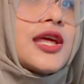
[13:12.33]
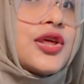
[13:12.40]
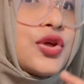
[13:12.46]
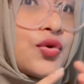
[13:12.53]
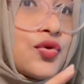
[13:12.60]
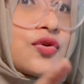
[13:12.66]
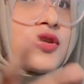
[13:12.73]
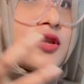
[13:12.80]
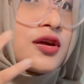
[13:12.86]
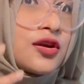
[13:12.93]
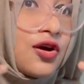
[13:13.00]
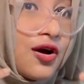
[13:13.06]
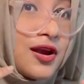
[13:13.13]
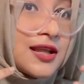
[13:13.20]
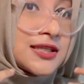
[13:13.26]
use the
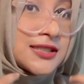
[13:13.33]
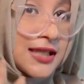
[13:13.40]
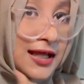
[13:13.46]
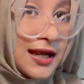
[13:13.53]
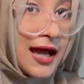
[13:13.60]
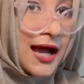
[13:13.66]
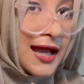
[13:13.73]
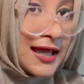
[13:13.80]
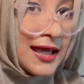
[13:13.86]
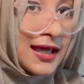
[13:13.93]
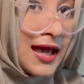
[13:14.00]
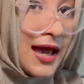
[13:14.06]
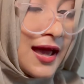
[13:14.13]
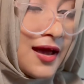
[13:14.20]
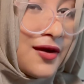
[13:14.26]
knowledge that I
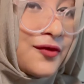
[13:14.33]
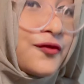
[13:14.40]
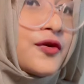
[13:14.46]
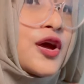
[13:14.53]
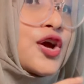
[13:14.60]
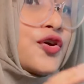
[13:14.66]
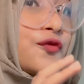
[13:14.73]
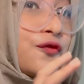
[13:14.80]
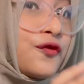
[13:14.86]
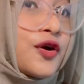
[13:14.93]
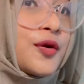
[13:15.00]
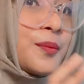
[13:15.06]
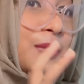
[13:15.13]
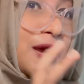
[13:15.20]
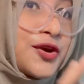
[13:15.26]
have
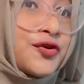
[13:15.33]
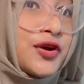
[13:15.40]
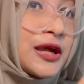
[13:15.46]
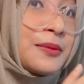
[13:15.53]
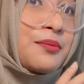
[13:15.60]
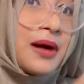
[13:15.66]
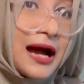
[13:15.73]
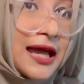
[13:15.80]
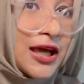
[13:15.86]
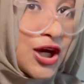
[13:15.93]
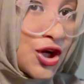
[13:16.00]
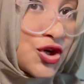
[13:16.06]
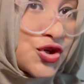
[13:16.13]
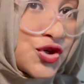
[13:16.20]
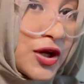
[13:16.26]
for bettering my
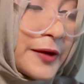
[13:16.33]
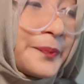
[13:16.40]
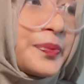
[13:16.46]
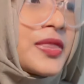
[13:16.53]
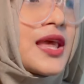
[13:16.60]
country.